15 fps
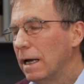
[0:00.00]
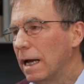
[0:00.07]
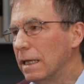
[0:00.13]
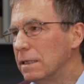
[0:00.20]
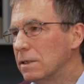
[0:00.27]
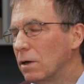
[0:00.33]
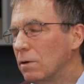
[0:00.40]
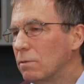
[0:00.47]

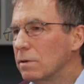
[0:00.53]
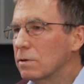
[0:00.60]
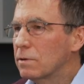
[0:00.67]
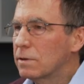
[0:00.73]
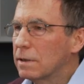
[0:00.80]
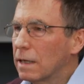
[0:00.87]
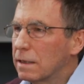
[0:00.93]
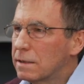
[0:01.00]
And so there
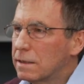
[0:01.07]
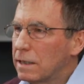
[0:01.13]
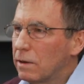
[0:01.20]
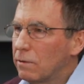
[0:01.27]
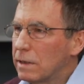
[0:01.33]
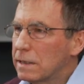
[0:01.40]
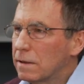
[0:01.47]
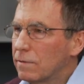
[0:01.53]
was a
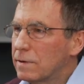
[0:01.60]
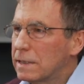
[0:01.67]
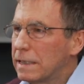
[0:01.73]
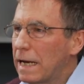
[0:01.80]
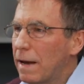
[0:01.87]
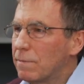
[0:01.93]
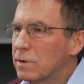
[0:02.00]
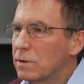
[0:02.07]
series of
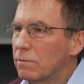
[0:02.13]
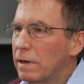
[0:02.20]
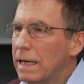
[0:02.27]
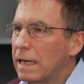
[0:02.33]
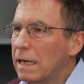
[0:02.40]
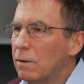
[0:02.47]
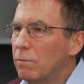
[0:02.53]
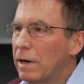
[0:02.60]
steps
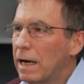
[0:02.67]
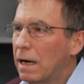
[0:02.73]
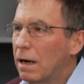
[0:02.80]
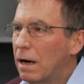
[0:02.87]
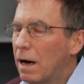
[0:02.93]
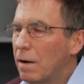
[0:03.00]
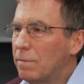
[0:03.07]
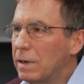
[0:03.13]
really where
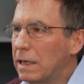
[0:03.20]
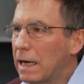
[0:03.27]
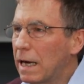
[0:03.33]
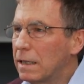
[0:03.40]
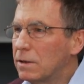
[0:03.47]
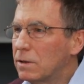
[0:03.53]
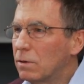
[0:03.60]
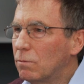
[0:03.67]
I
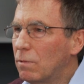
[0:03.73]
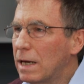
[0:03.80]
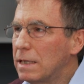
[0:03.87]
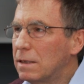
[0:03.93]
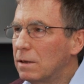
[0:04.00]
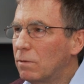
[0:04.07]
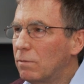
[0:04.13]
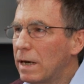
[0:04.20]
began to
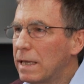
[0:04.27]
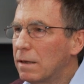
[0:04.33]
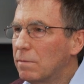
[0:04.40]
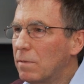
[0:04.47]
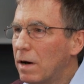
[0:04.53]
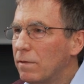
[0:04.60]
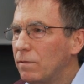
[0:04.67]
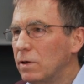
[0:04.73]
wonder whether
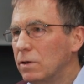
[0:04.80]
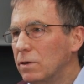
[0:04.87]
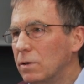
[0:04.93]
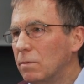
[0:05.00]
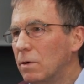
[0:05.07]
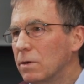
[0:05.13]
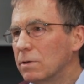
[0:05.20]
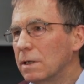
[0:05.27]
my
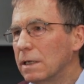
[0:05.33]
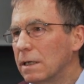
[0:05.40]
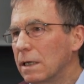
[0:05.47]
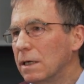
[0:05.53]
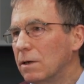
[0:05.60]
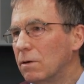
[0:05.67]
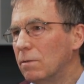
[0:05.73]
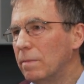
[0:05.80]
future was in
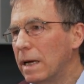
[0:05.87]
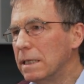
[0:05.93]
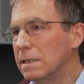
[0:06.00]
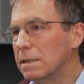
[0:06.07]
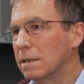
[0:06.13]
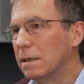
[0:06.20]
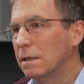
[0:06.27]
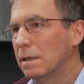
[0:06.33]
clinical
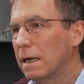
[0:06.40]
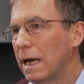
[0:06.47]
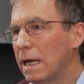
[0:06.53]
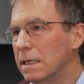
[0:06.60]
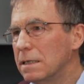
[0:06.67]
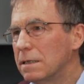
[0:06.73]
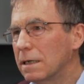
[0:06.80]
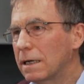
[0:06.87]
medicine.
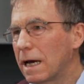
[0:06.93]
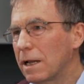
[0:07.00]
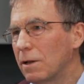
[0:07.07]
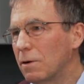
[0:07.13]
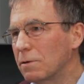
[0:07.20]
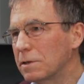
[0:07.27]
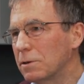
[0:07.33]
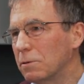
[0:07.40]
And to cut a
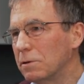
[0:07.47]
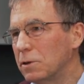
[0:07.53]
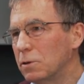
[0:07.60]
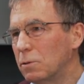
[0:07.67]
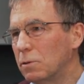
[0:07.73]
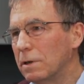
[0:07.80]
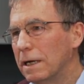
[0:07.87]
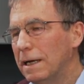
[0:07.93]
long story
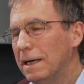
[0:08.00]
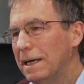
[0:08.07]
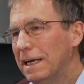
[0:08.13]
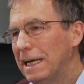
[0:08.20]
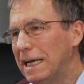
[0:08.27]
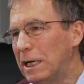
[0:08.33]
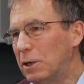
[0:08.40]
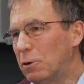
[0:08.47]
short,
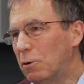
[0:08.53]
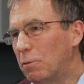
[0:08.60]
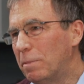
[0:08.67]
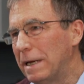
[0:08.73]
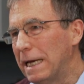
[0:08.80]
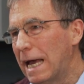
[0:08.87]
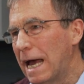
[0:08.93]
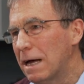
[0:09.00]
he called
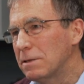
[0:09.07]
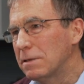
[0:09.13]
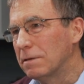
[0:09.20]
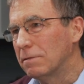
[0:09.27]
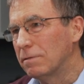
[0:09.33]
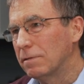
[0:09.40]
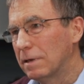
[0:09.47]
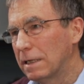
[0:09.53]
me out
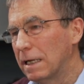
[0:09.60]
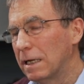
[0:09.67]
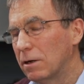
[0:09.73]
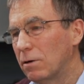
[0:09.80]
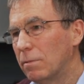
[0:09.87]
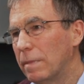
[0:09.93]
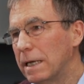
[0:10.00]
of clinical